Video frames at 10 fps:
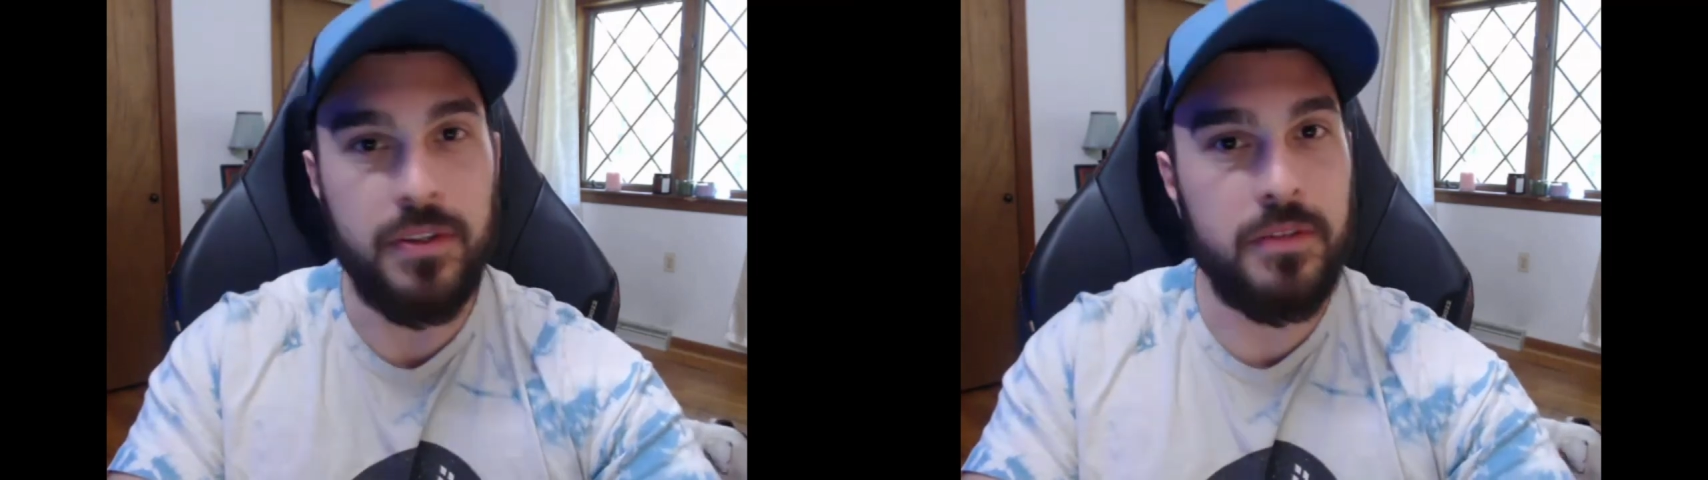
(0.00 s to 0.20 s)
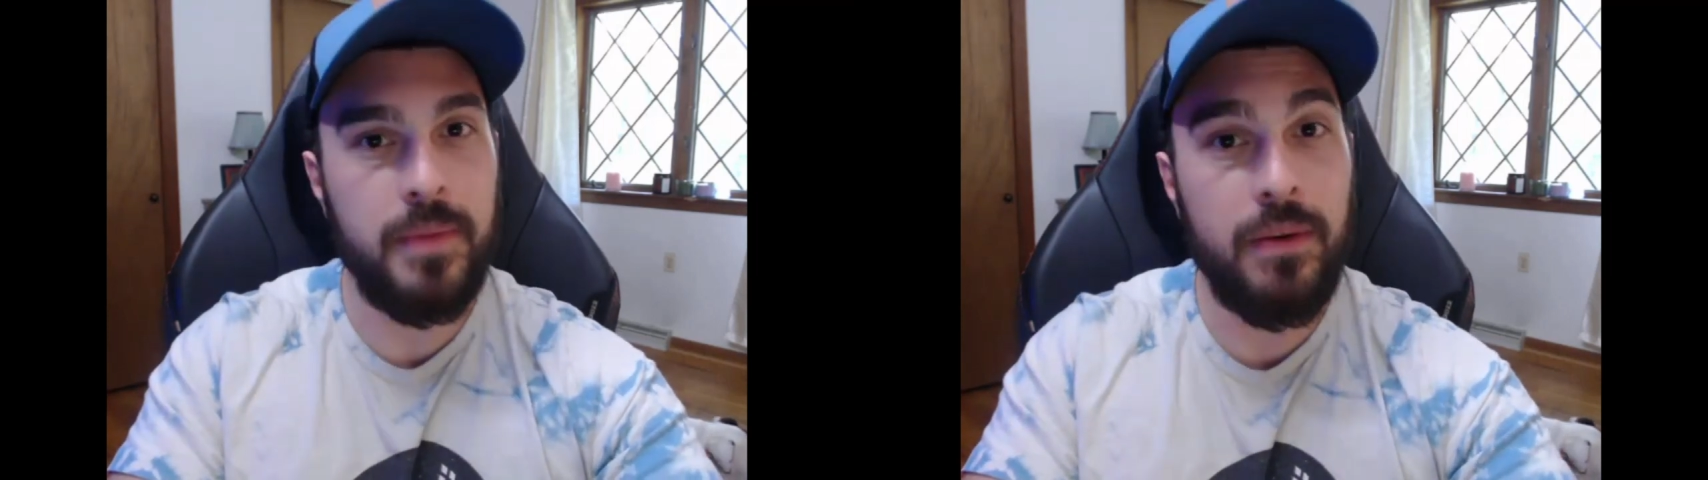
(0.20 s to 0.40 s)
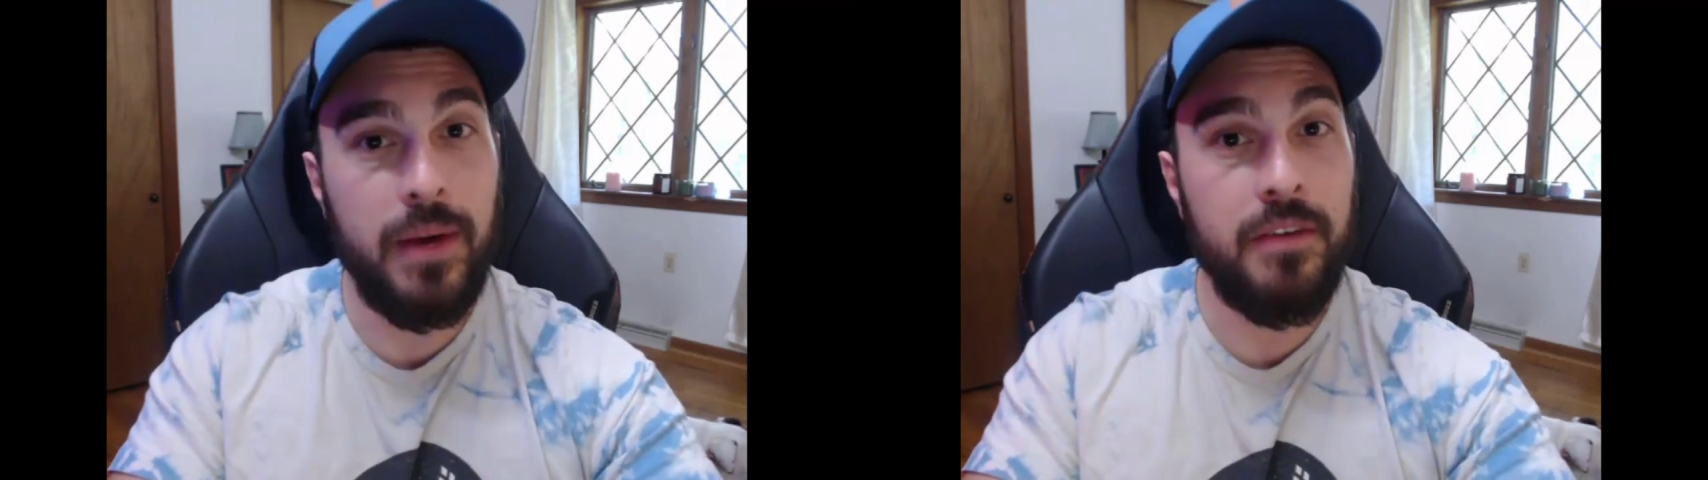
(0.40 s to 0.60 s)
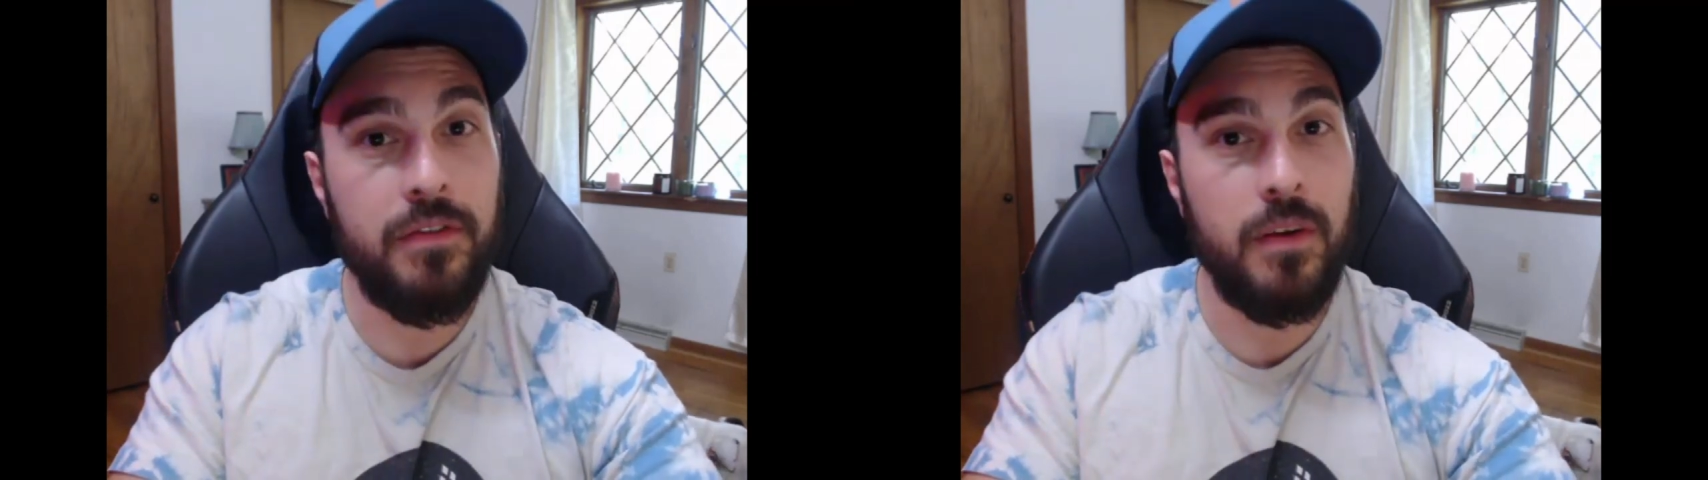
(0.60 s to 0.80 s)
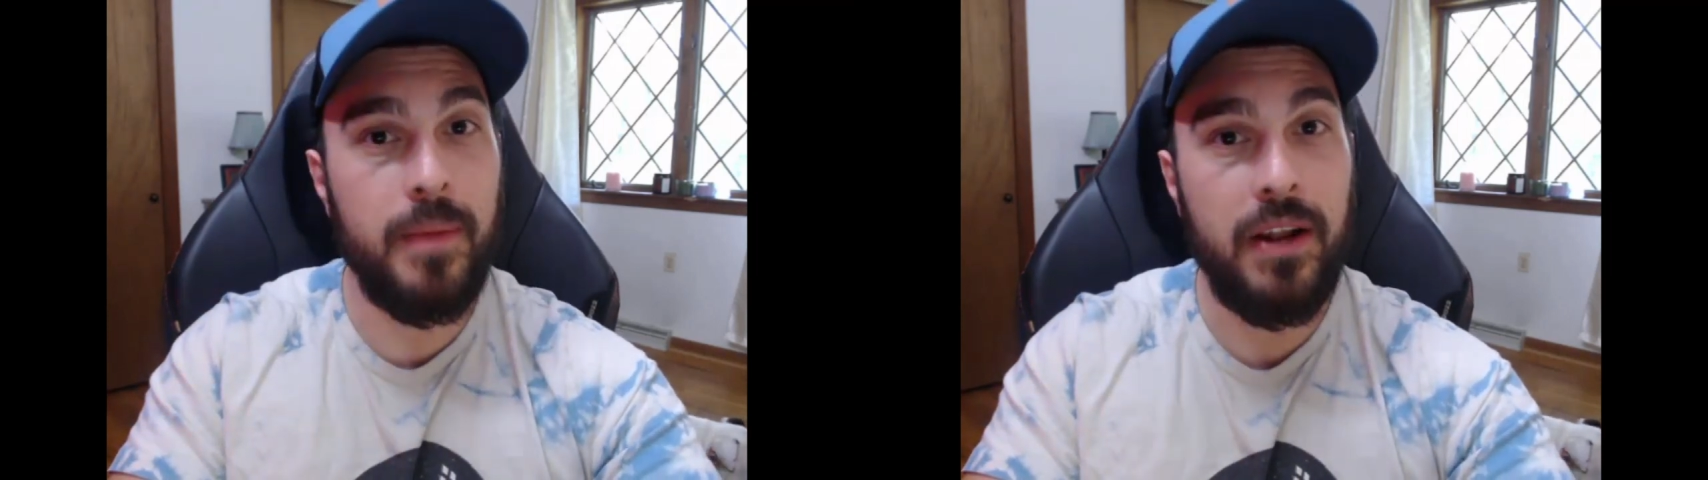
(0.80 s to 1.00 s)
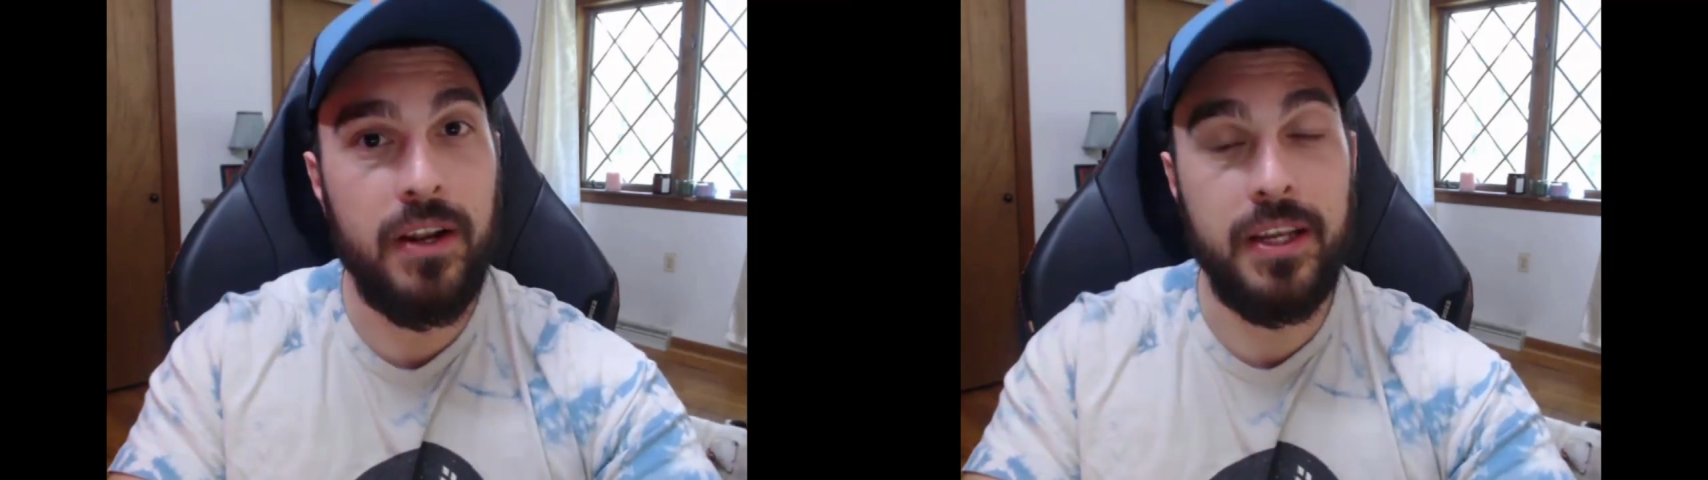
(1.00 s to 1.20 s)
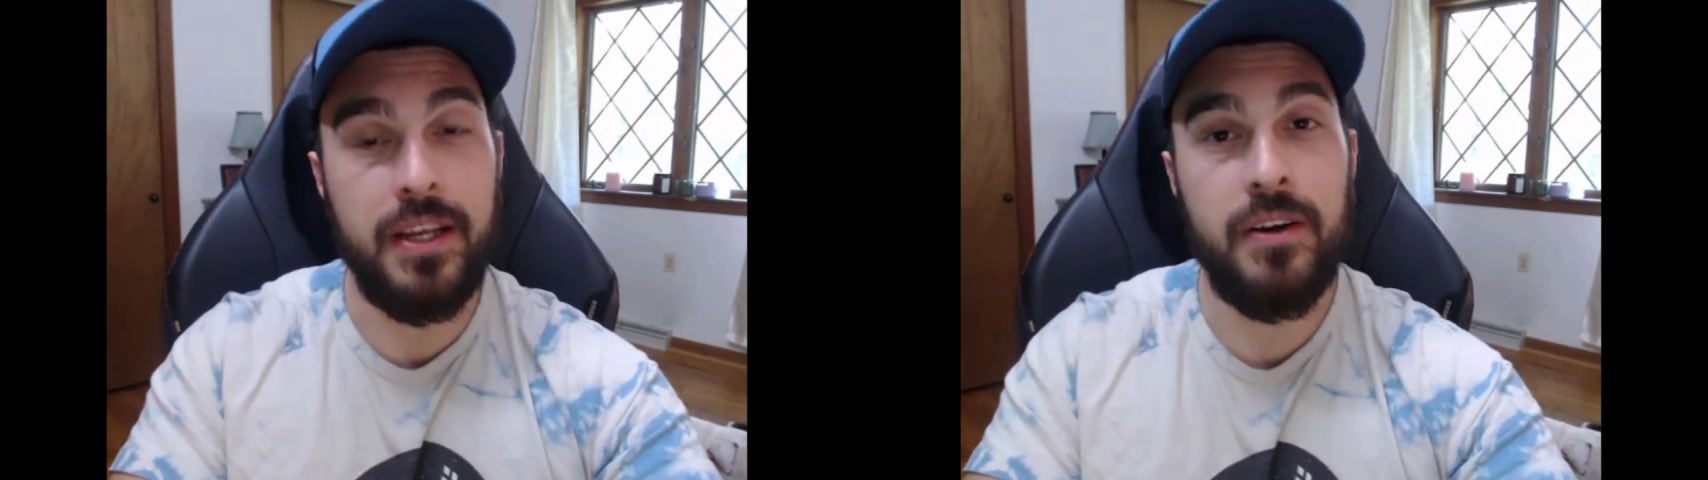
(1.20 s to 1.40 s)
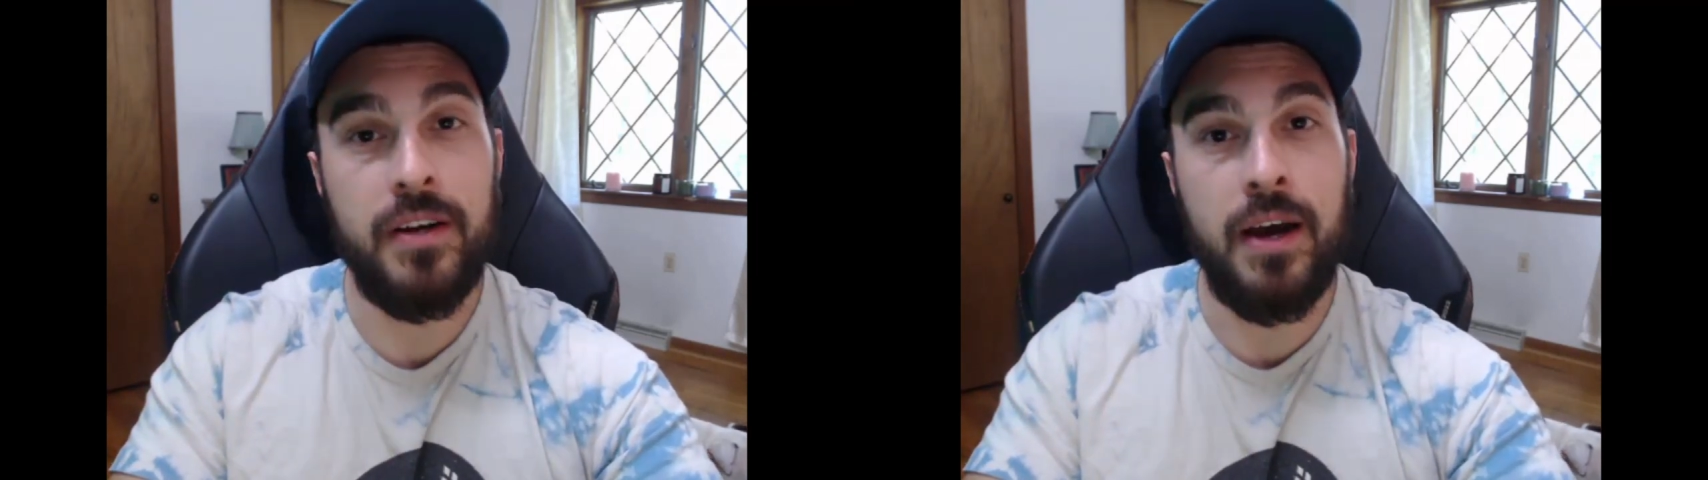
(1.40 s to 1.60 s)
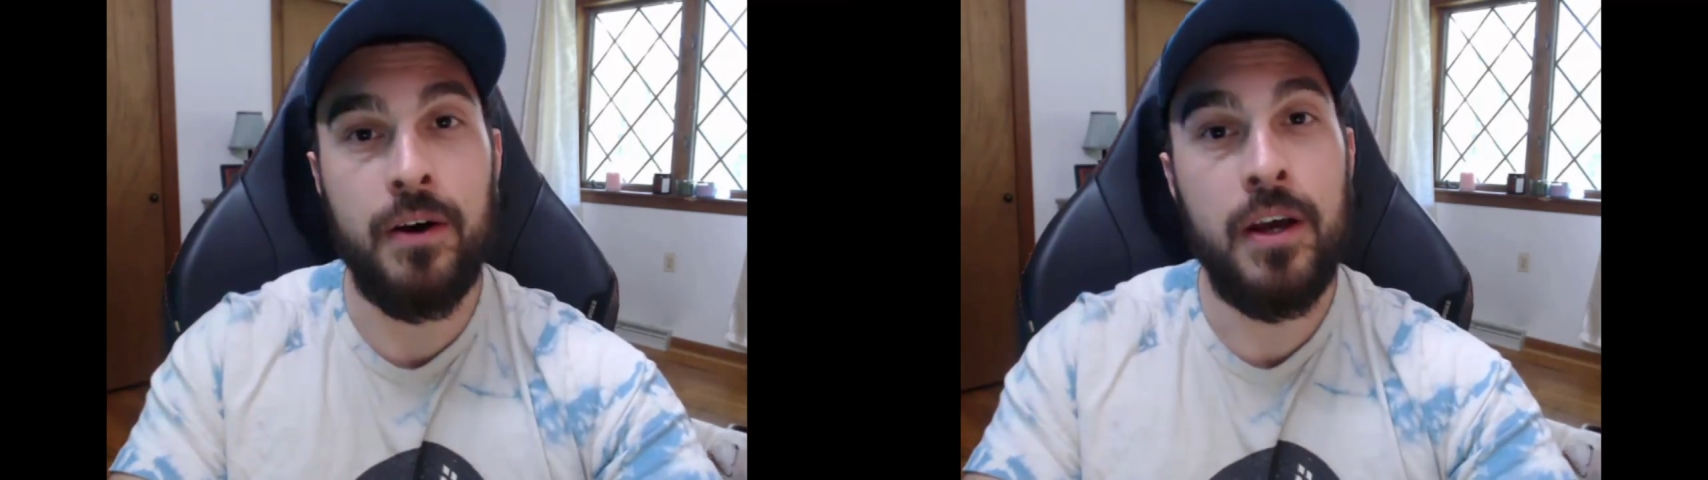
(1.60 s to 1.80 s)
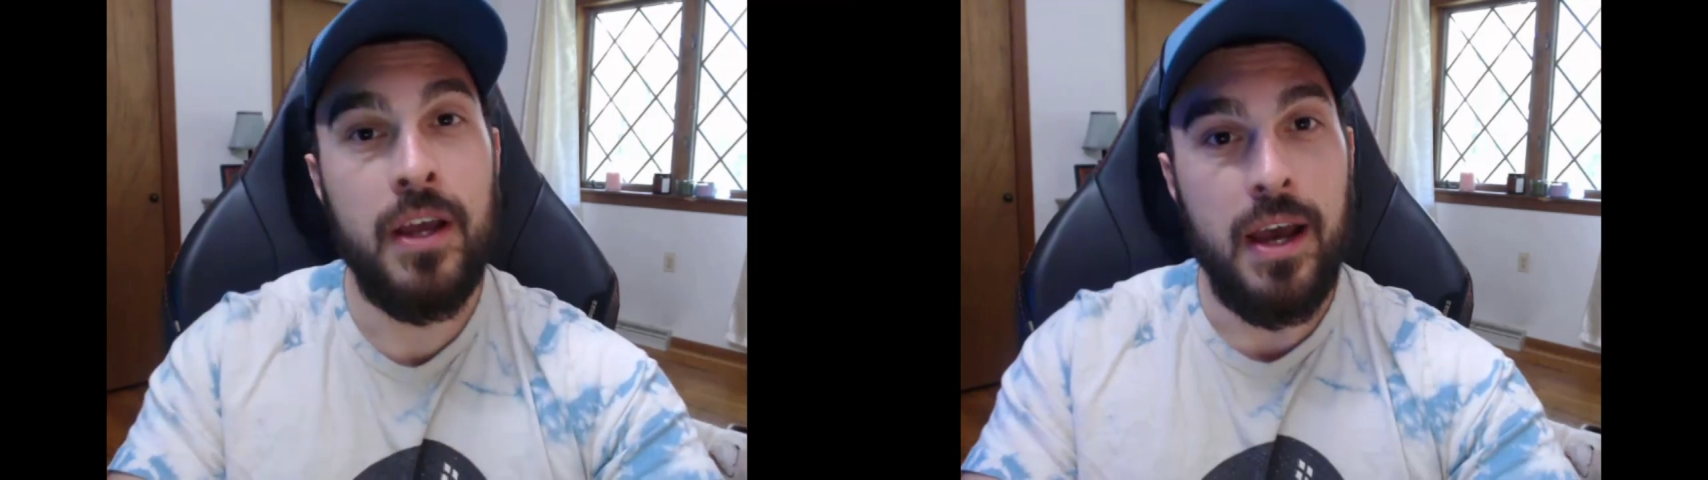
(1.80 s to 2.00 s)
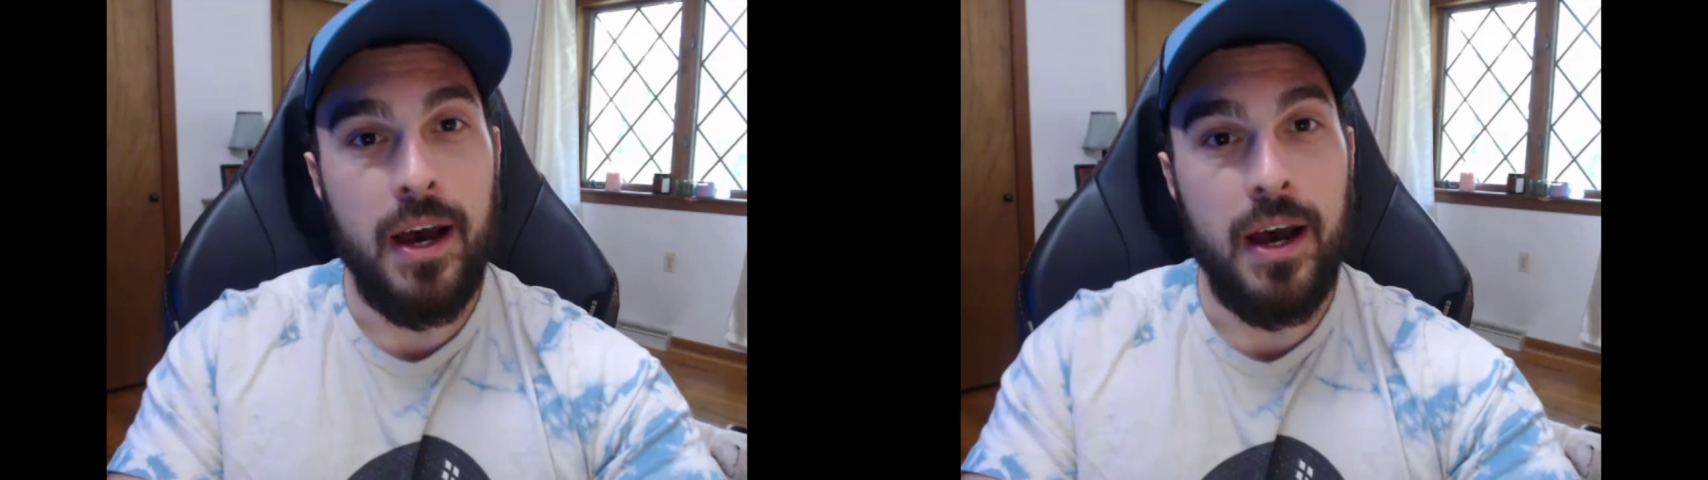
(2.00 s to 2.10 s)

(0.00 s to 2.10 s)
So it's been around for about a year now